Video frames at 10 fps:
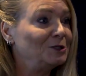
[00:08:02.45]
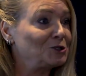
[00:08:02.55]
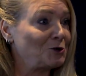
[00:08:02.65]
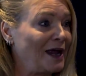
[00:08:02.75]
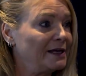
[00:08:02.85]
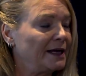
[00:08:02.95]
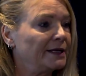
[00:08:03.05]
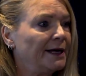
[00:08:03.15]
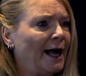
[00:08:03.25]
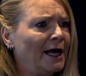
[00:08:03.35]
training,
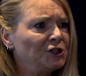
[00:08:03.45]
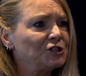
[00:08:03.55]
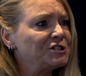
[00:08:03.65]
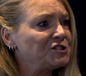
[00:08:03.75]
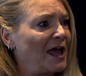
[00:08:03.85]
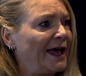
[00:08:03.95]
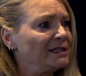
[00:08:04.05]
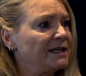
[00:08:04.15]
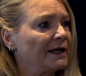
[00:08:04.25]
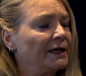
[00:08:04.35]

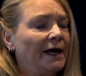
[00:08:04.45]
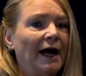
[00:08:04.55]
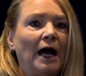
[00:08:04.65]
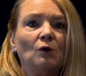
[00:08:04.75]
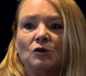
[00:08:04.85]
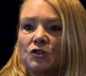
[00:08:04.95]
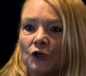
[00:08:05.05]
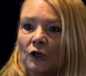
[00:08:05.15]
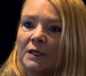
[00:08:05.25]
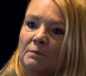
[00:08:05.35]
understanding how those
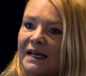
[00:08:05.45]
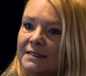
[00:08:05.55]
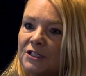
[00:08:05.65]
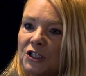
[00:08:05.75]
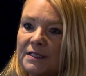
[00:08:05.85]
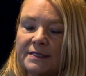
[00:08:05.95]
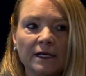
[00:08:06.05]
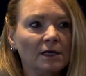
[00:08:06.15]
early messages